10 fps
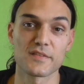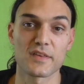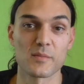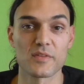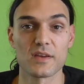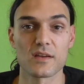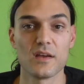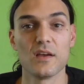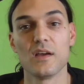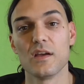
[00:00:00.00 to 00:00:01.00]
something
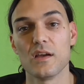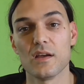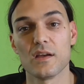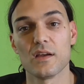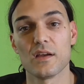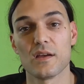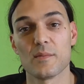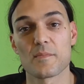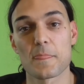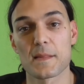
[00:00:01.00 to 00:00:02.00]

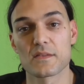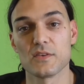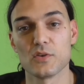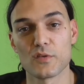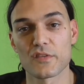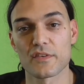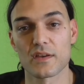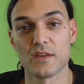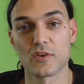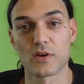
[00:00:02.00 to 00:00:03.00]
to use
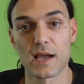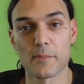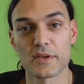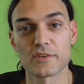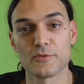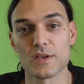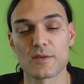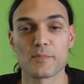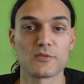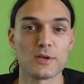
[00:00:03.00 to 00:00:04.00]
in your camping
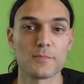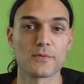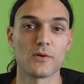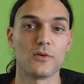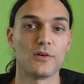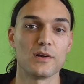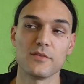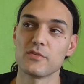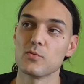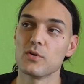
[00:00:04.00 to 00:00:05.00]
trip, or
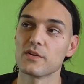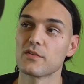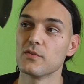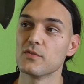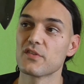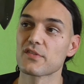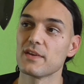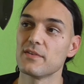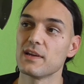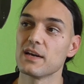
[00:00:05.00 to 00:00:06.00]
if you want to just
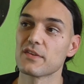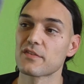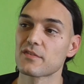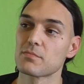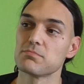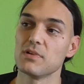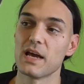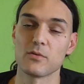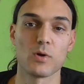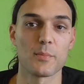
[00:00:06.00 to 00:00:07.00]
have a nice
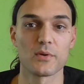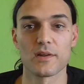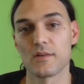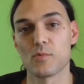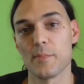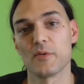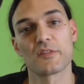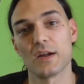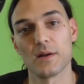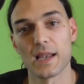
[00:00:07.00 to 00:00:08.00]
light weapon, and
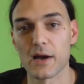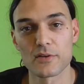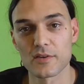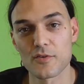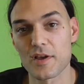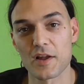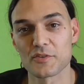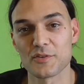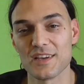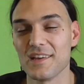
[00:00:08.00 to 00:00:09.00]
weapons are allowed in your
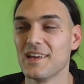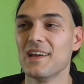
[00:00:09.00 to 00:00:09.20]
country.